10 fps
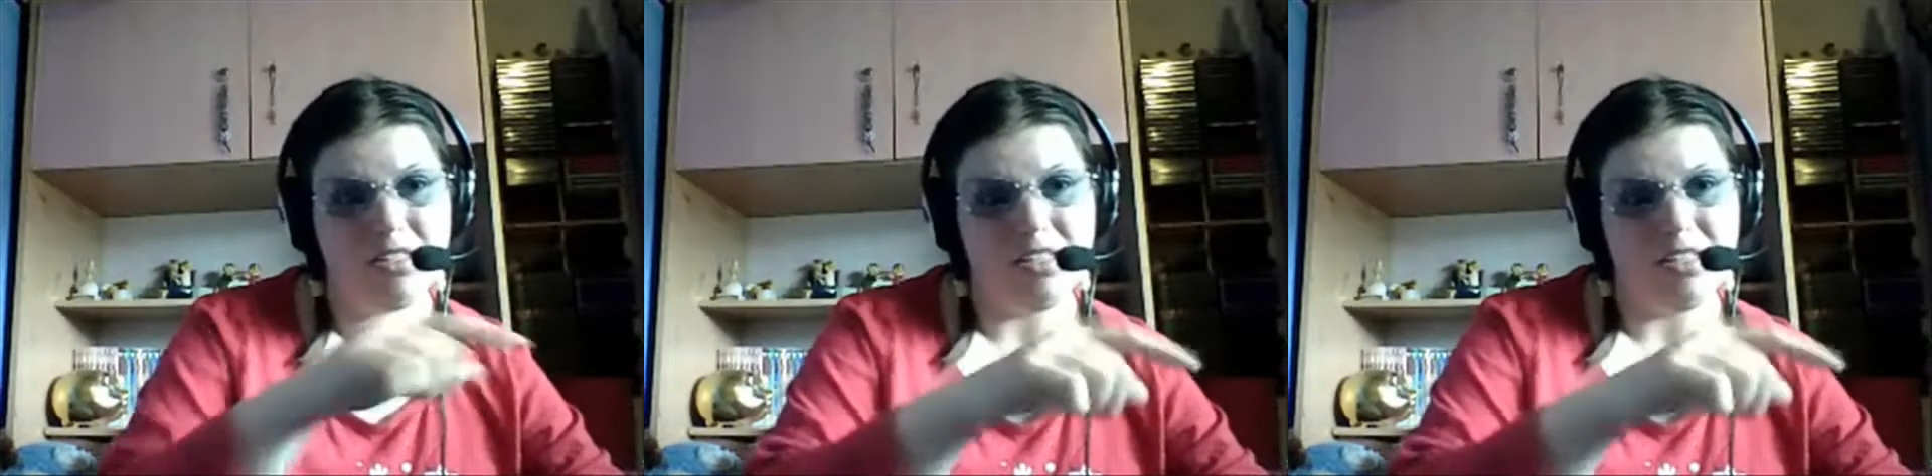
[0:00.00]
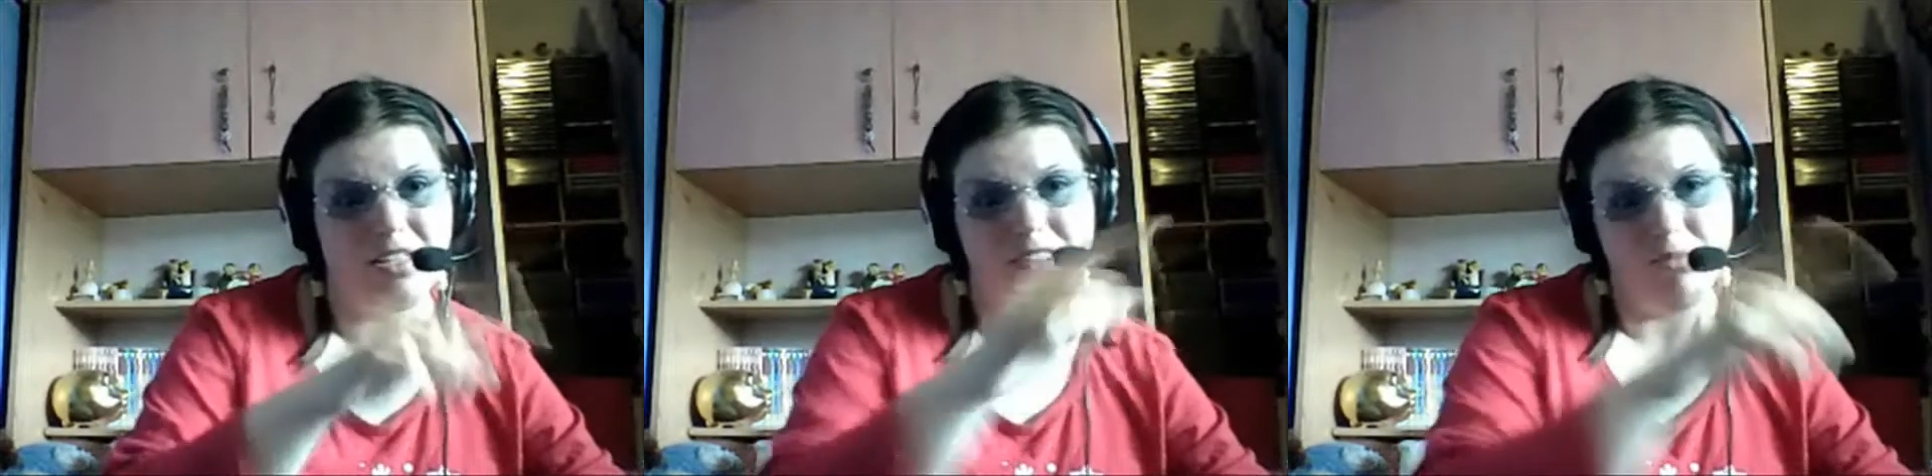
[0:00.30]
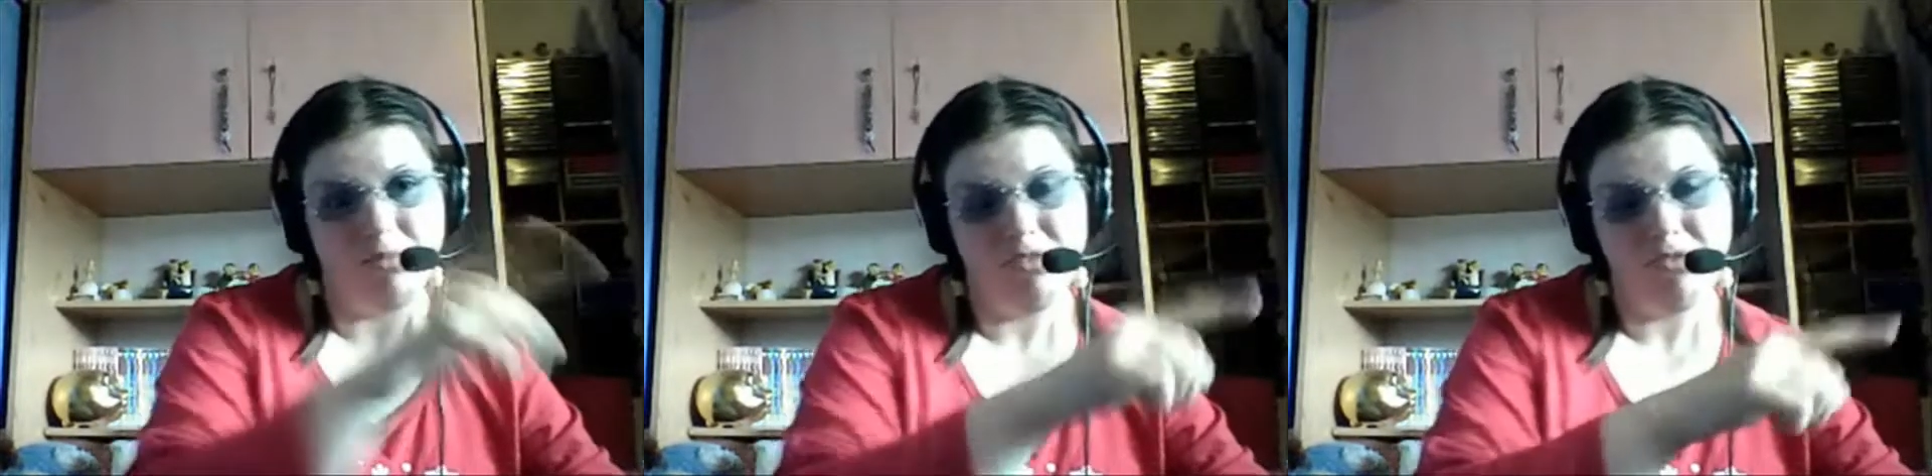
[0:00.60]
that as
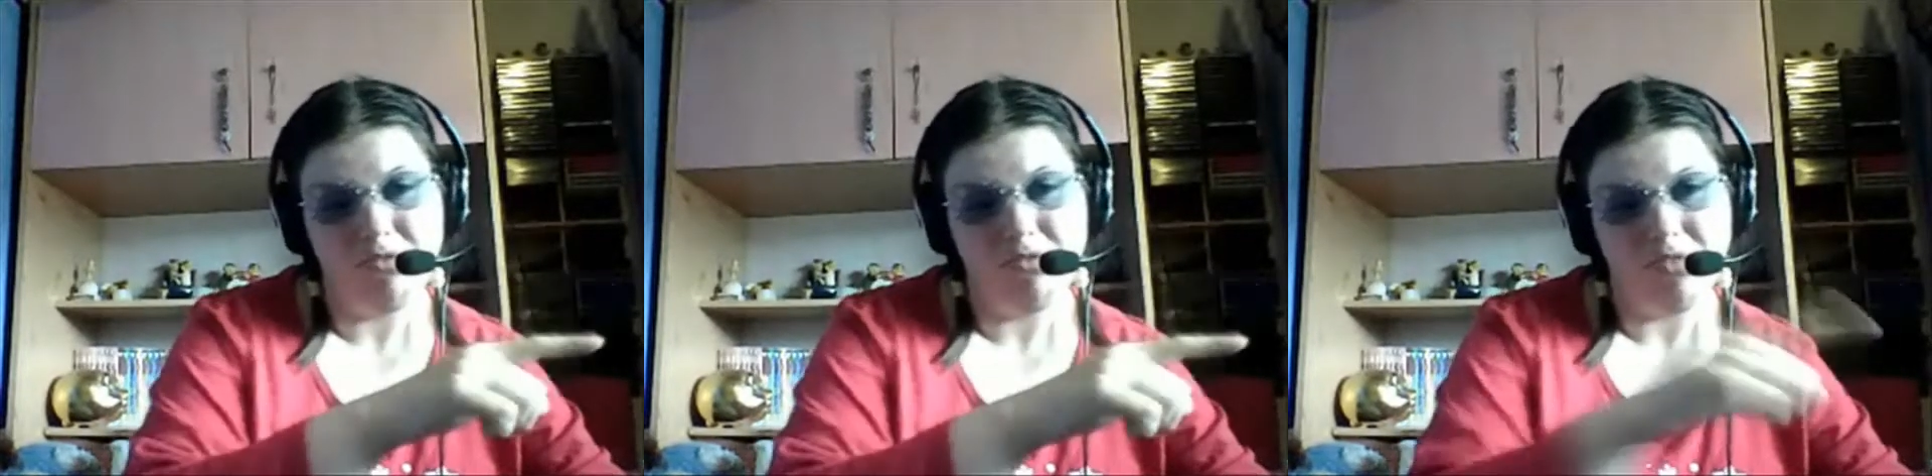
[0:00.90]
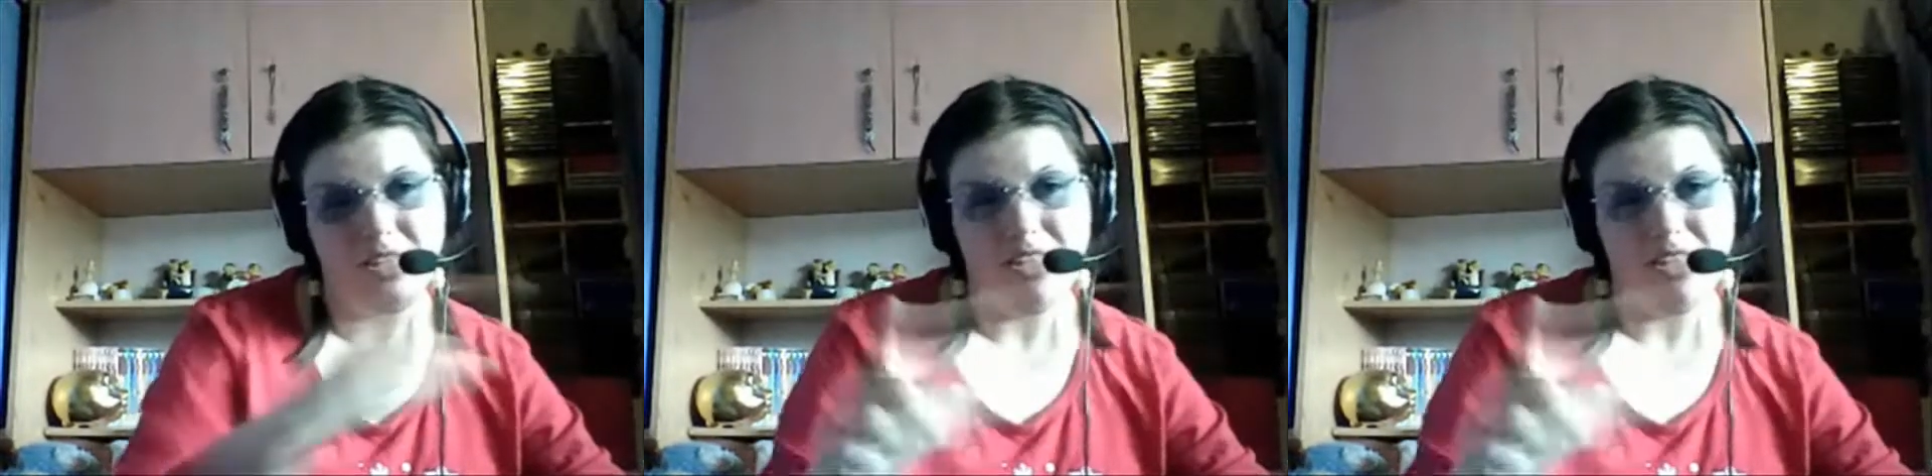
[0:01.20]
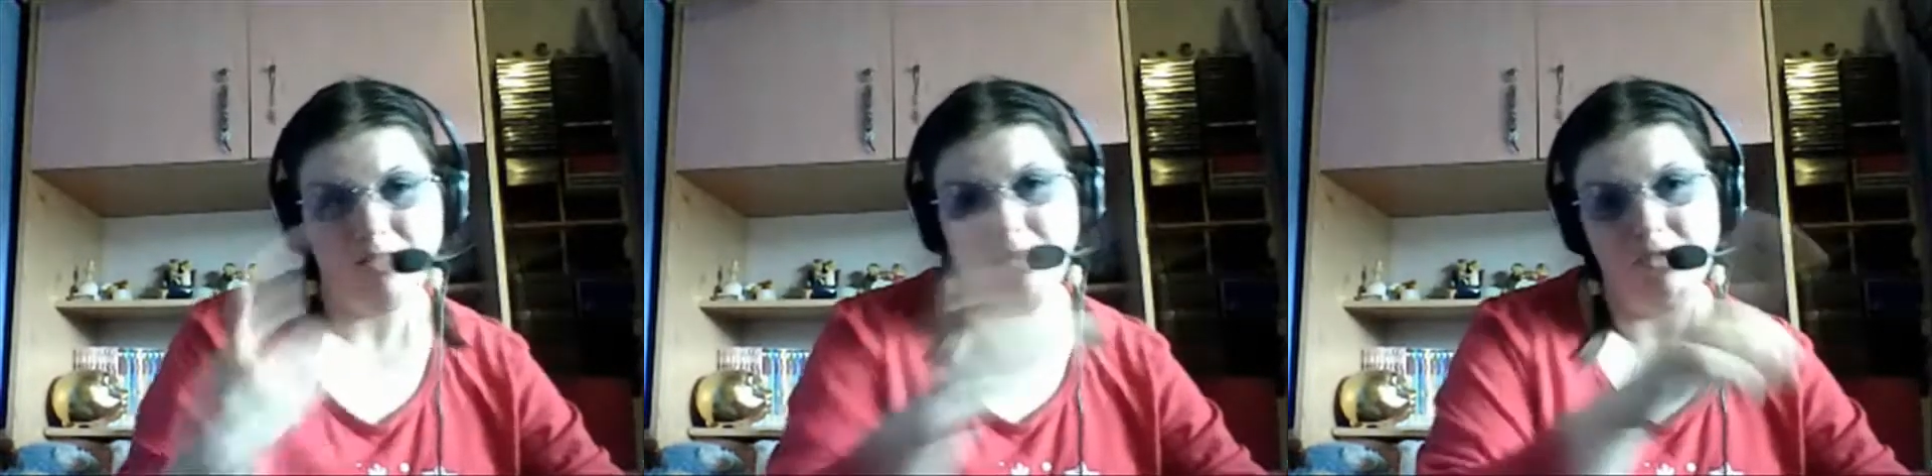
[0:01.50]
the
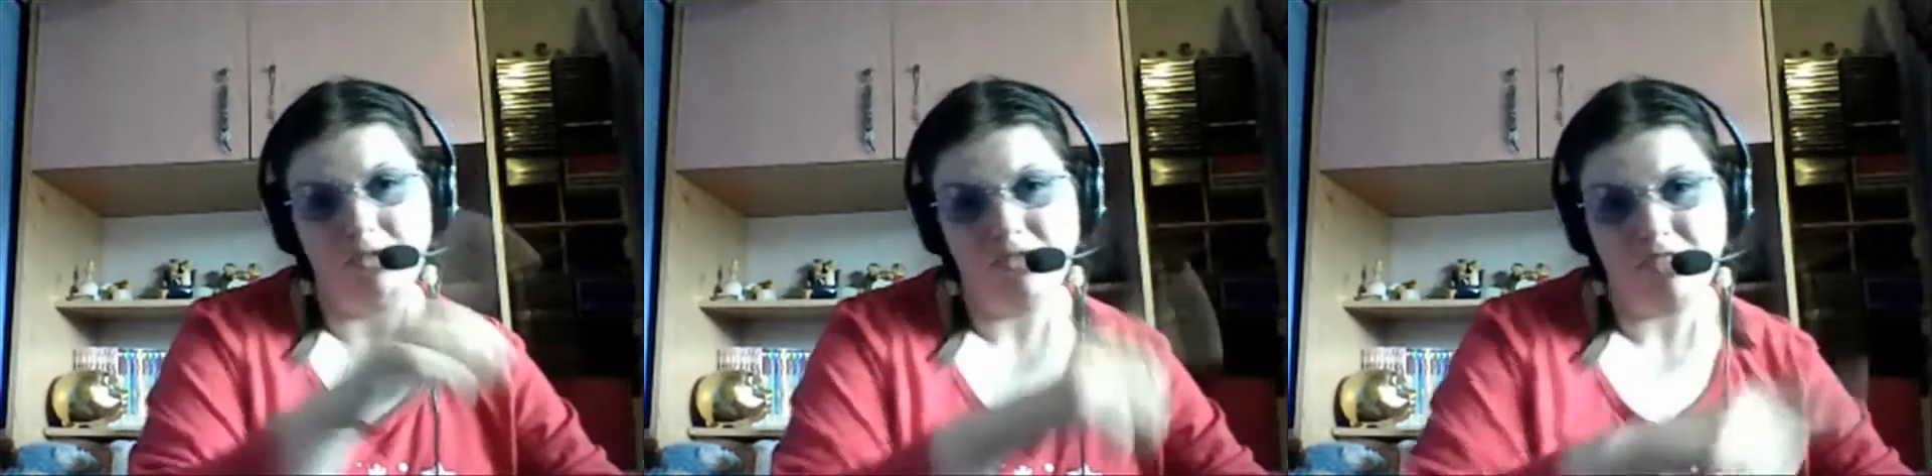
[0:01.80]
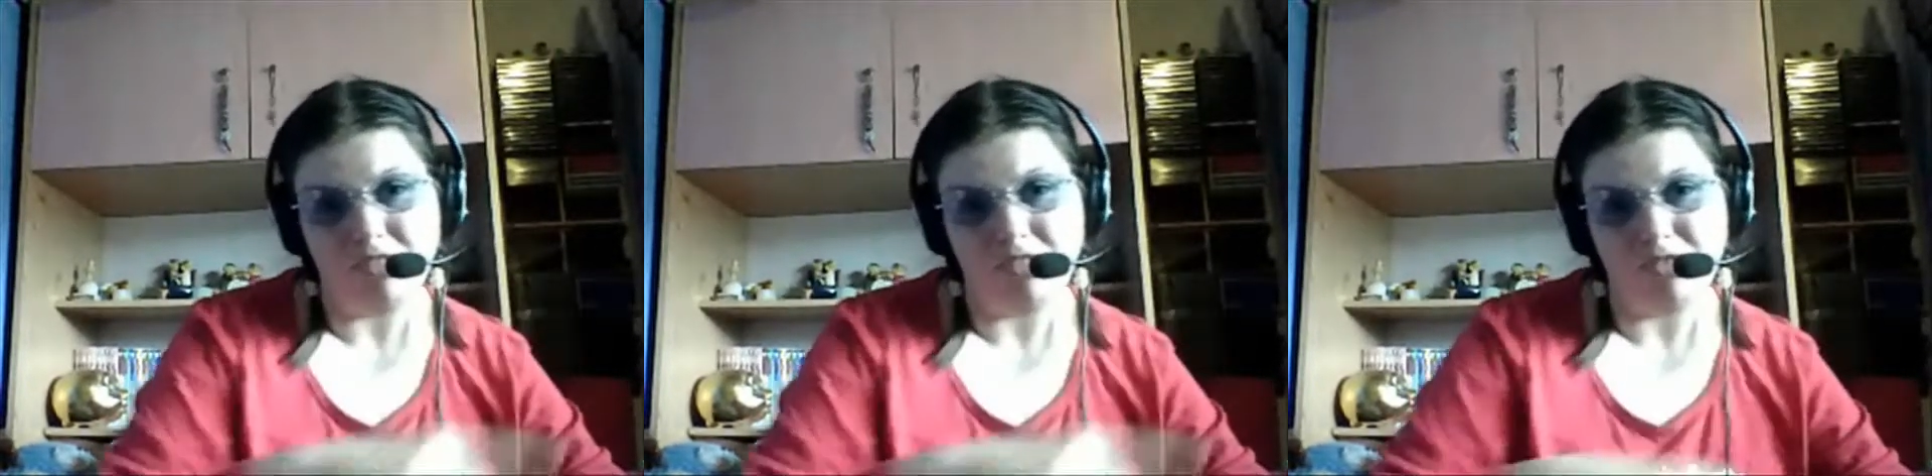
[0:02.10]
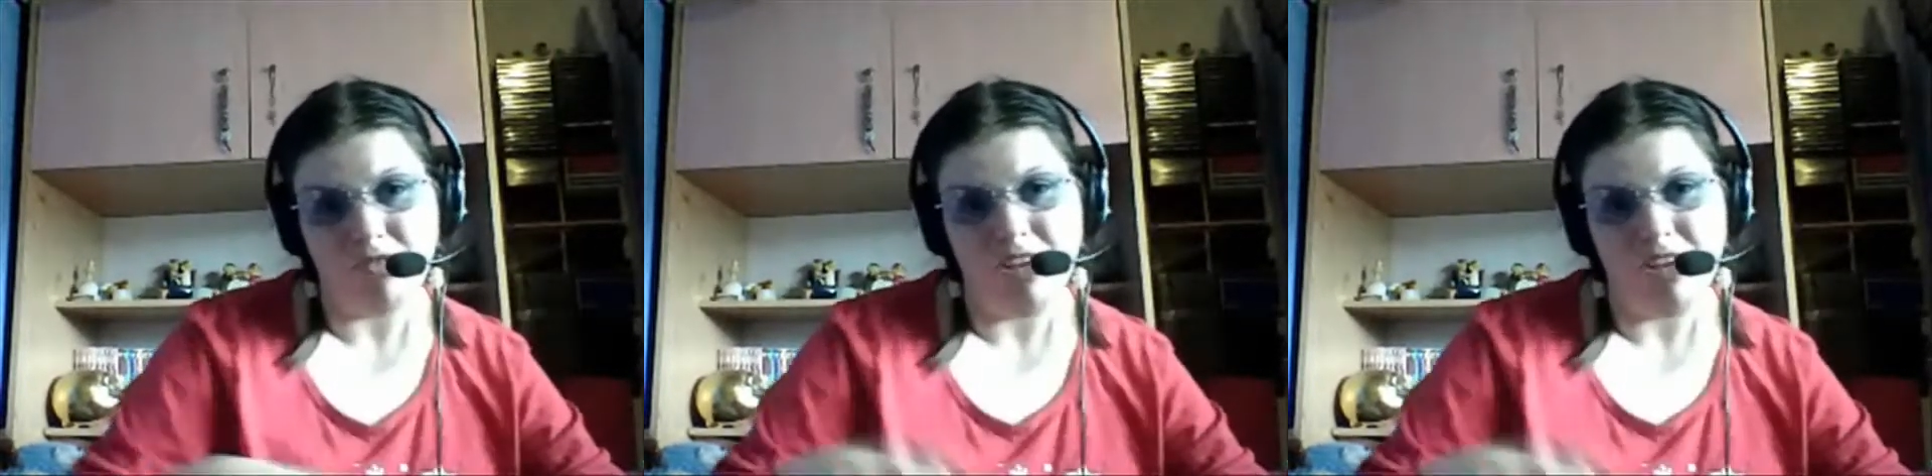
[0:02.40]
hand moves, it
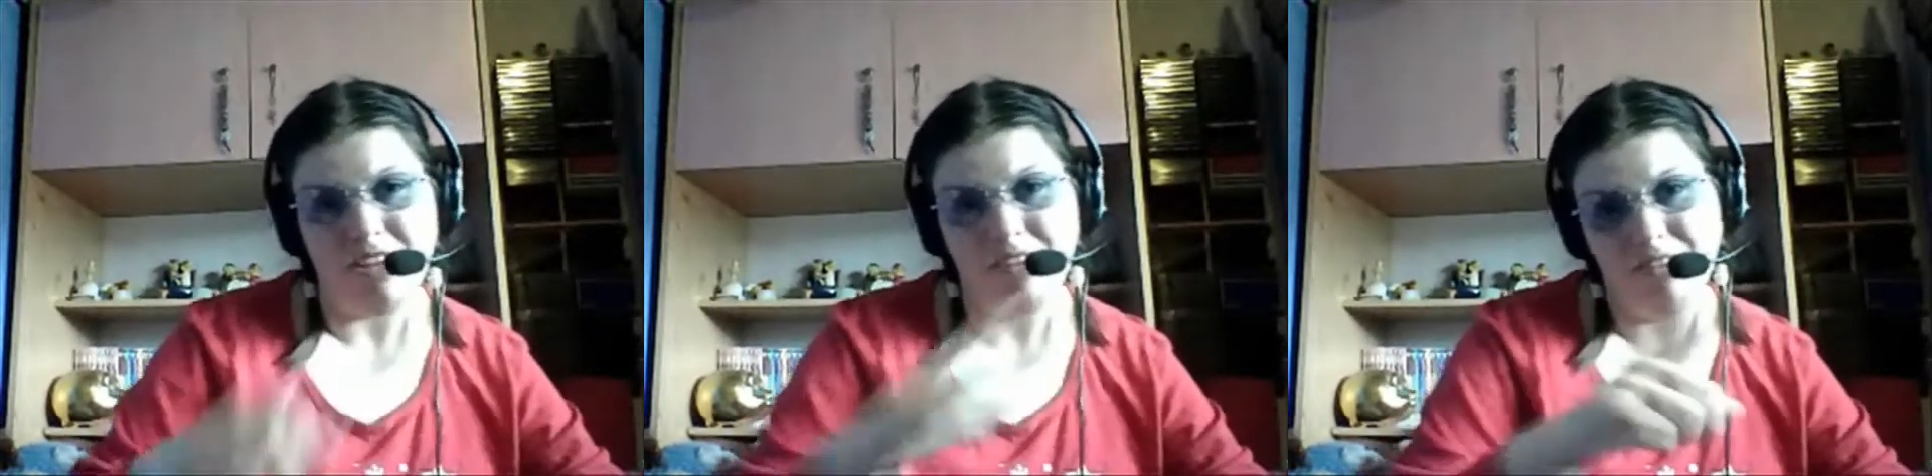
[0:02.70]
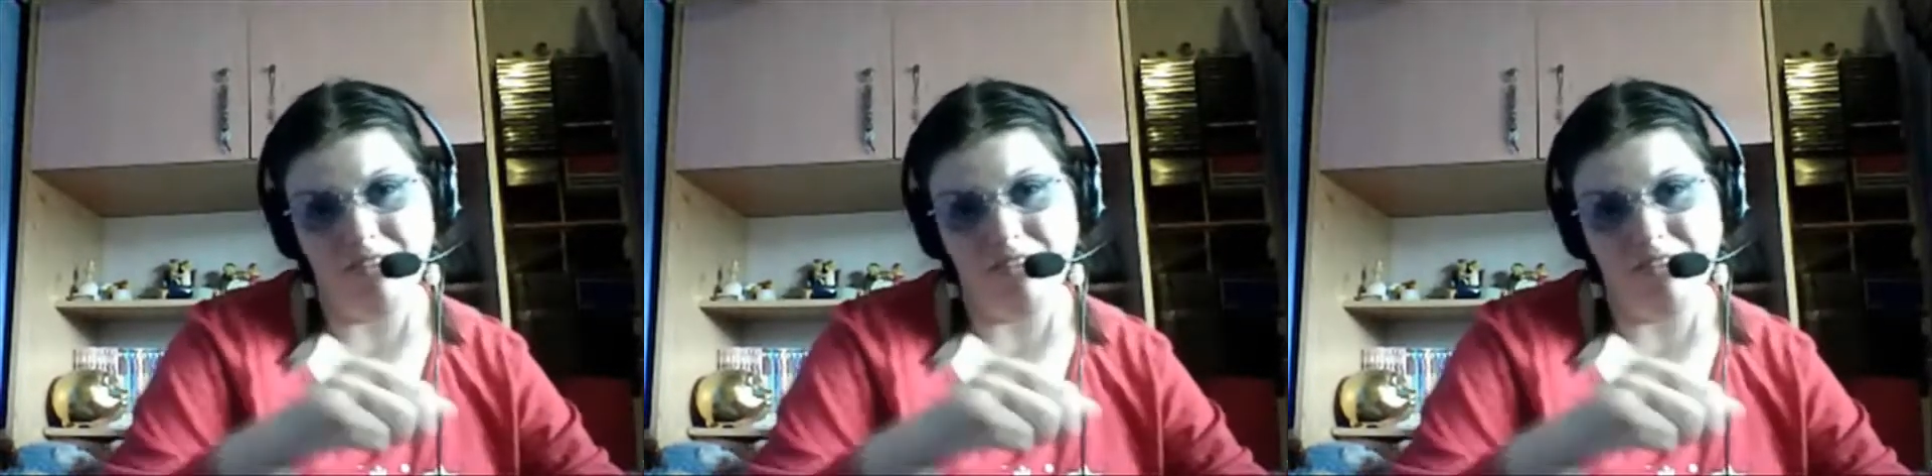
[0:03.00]
turns red.